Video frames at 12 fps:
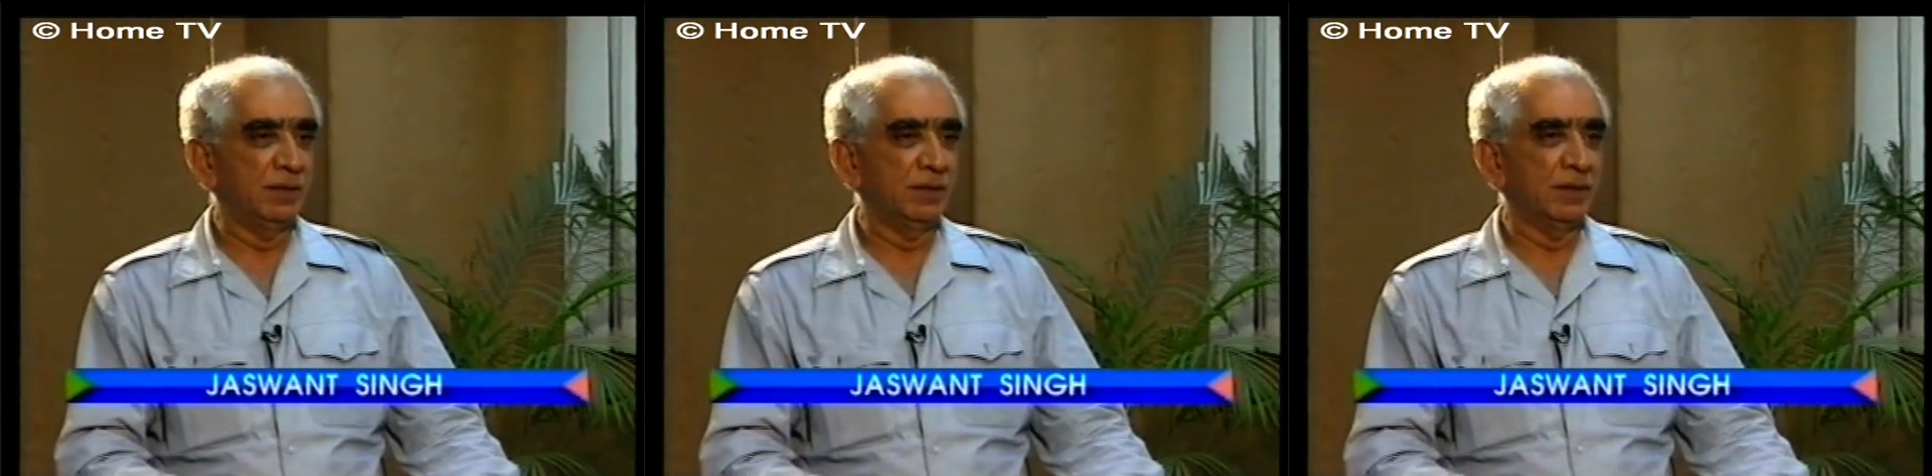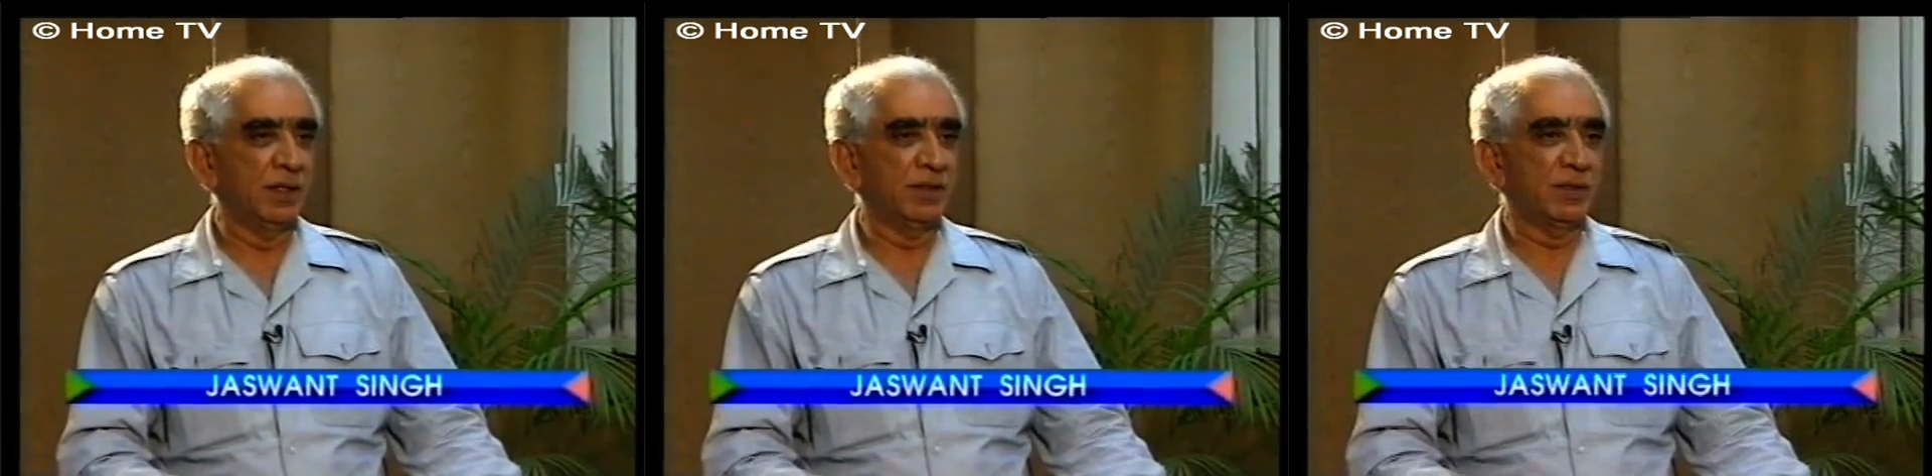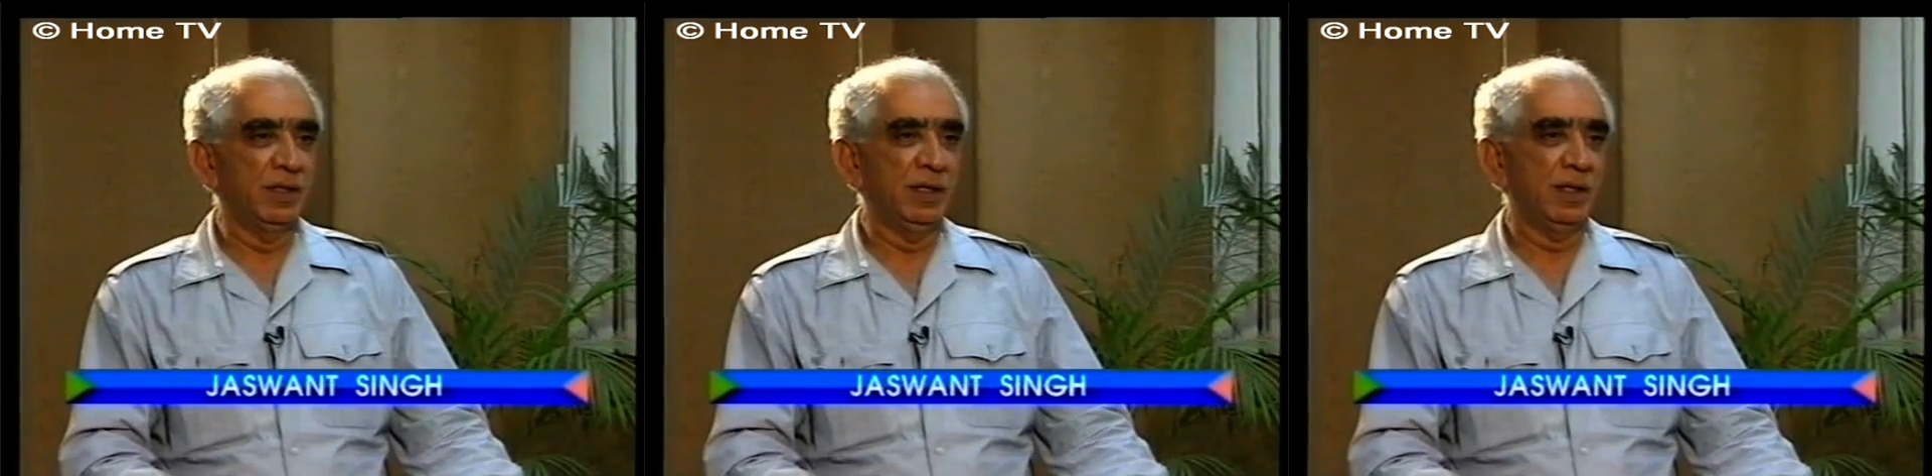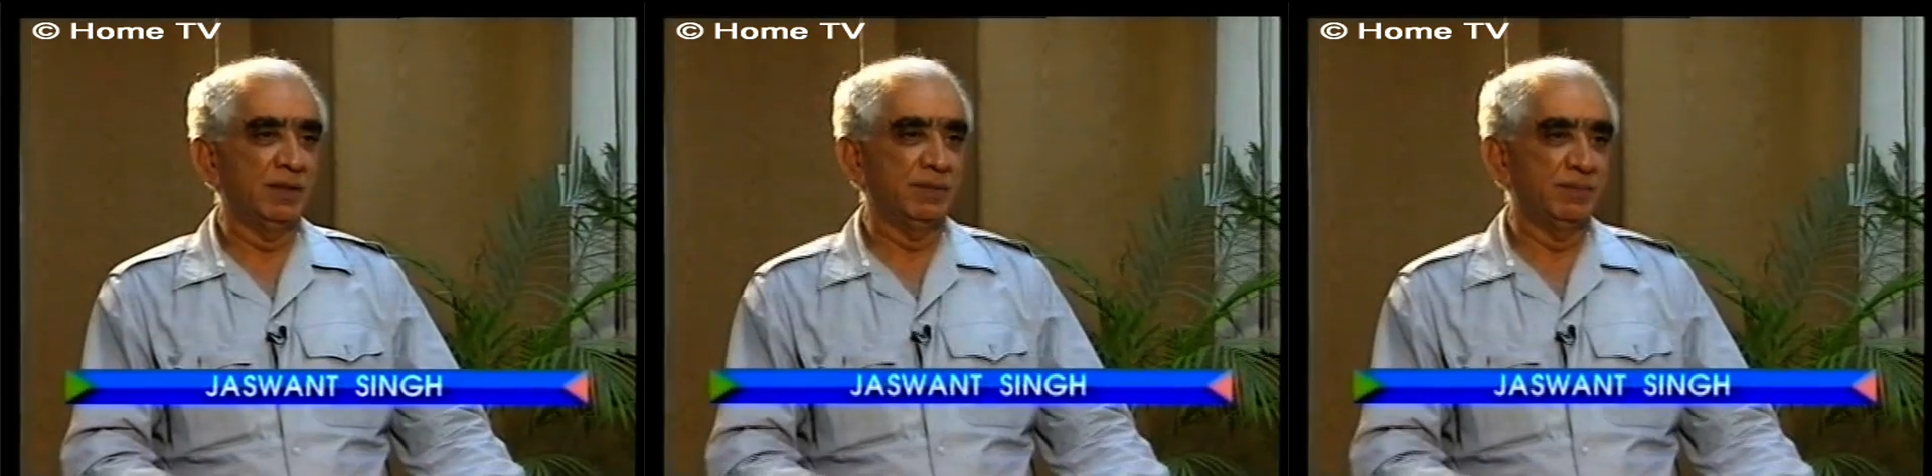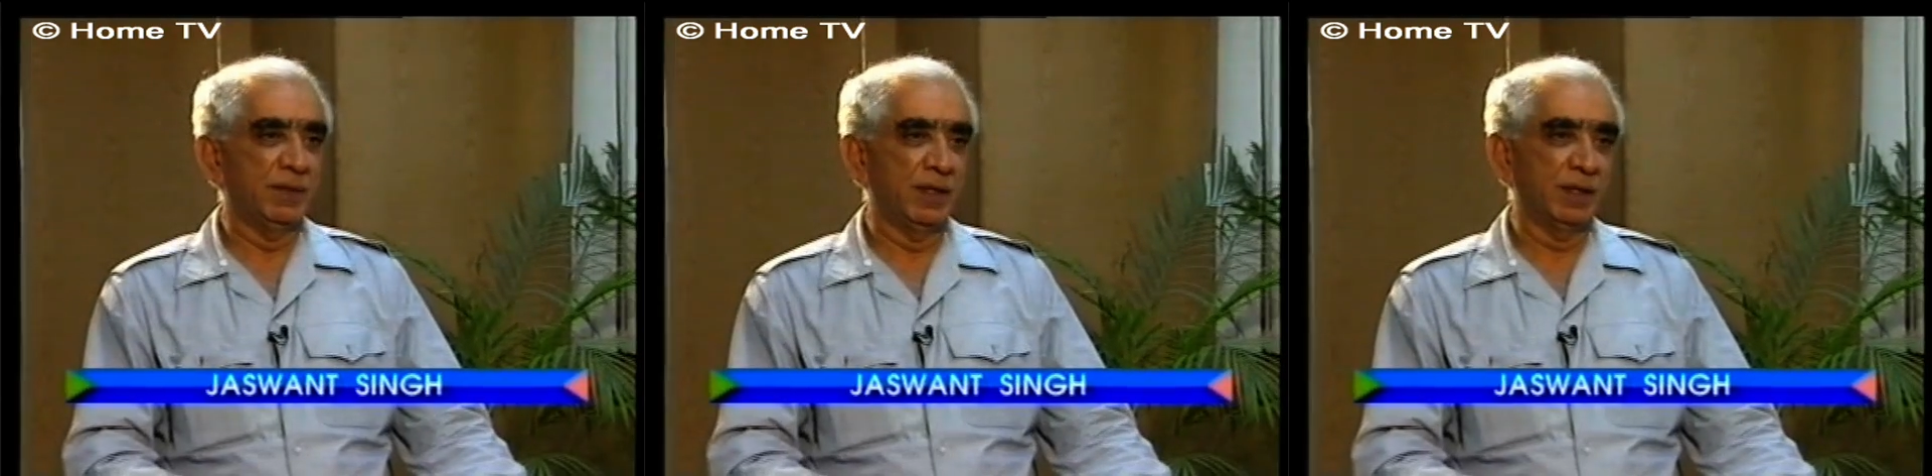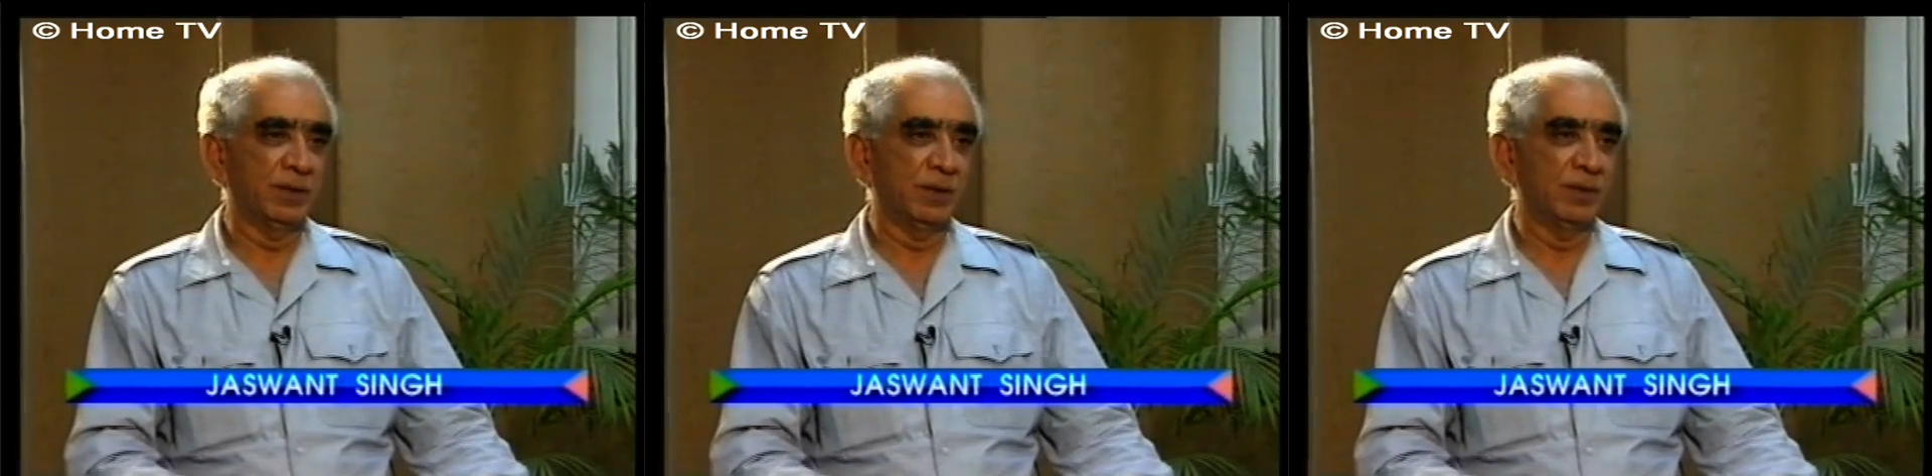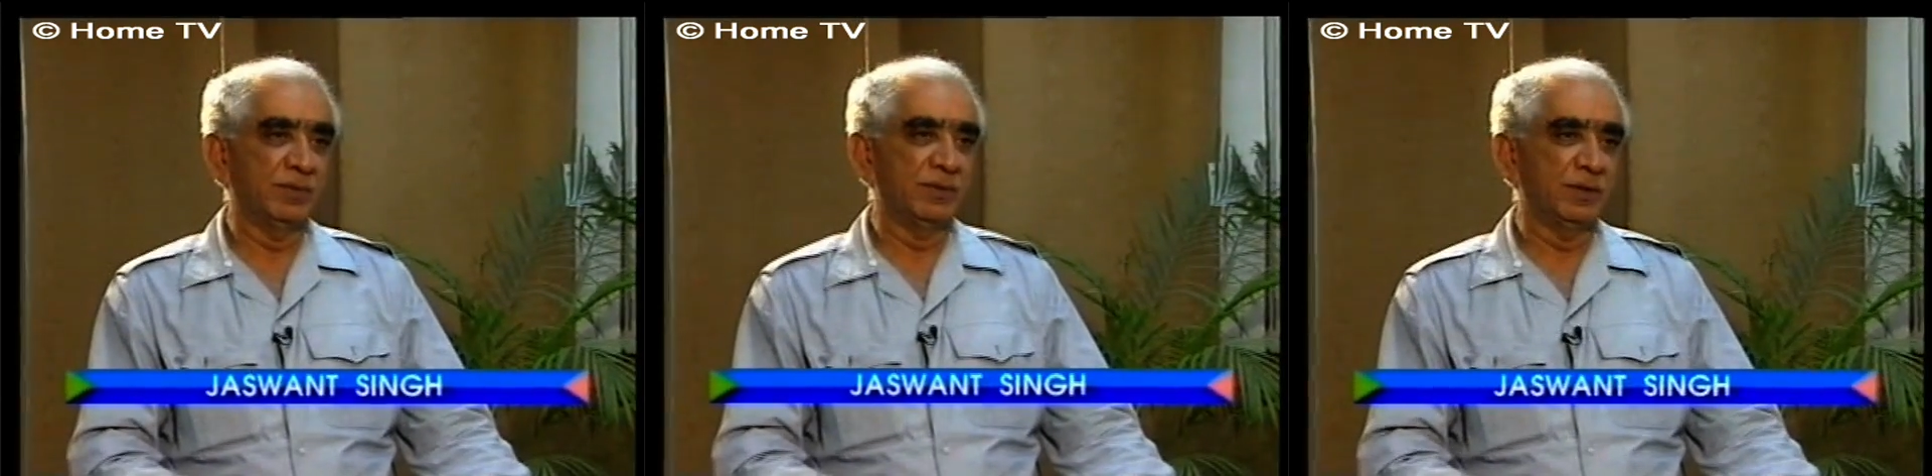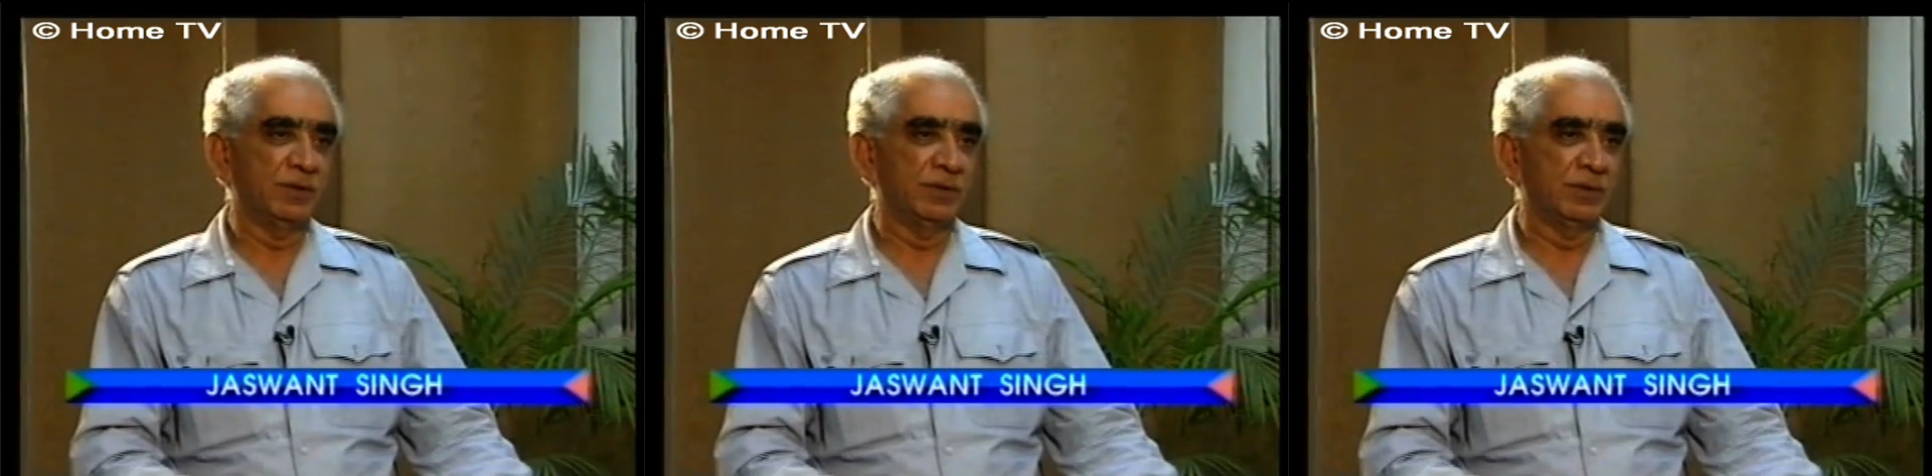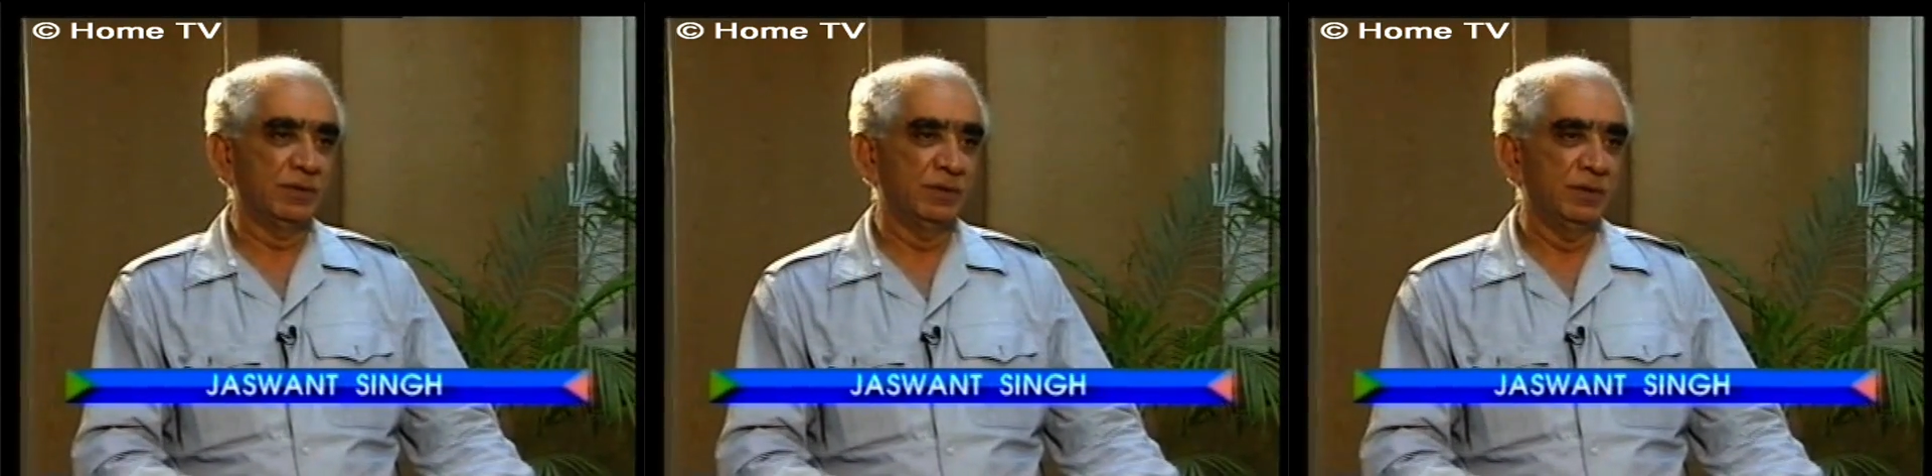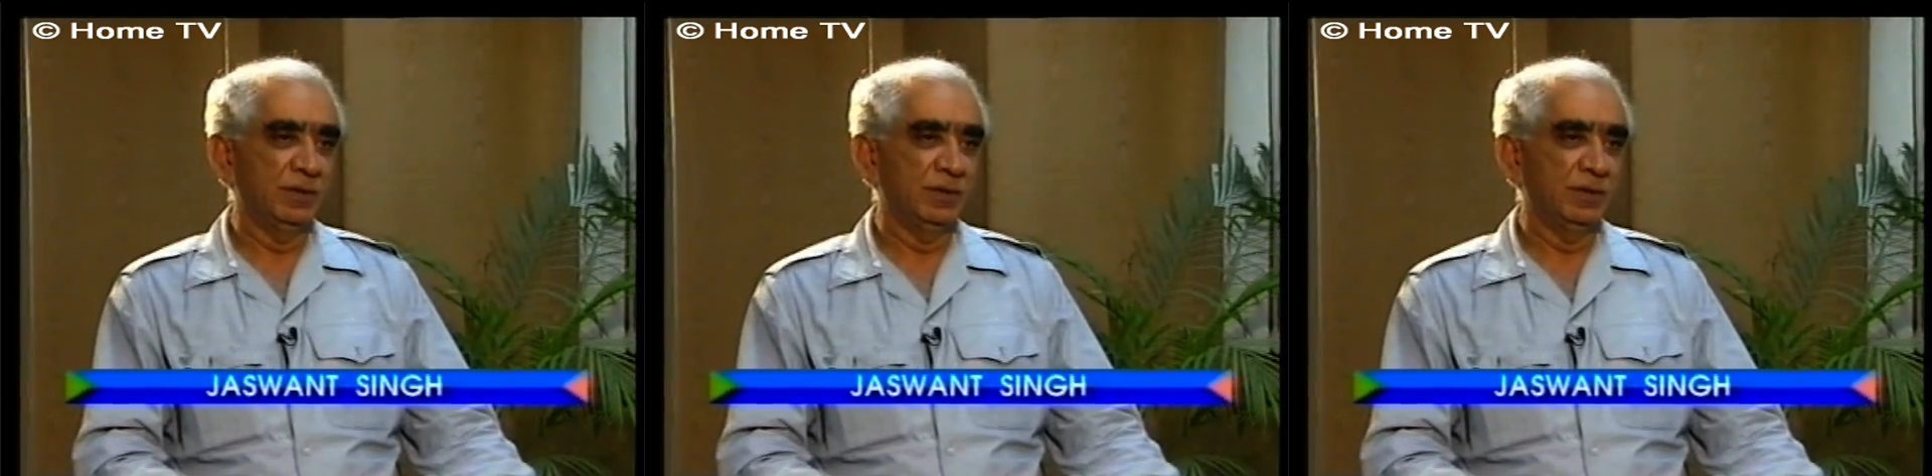the rationale behind all of this,